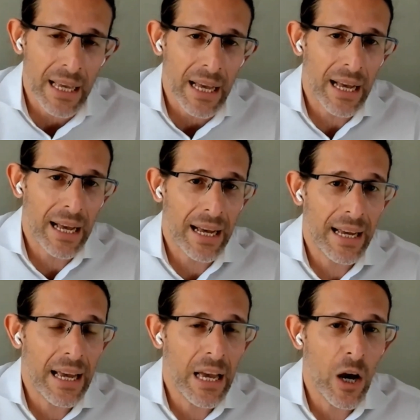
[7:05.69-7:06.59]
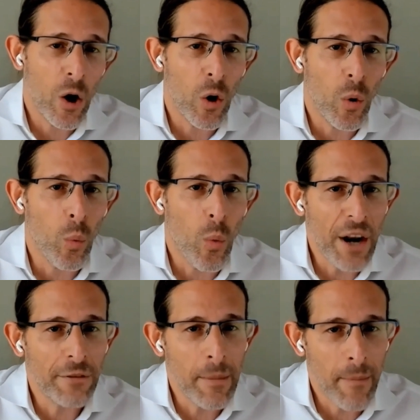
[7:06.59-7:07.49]
One
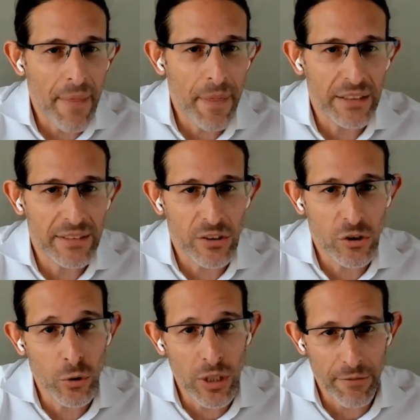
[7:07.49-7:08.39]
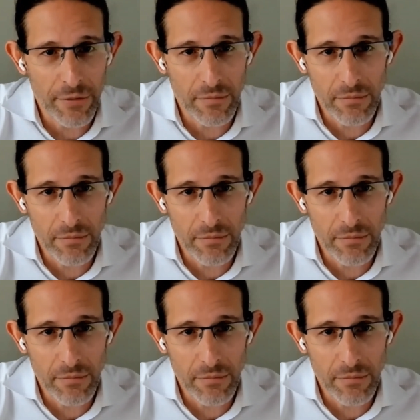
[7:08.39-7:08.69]
of the mandates that should have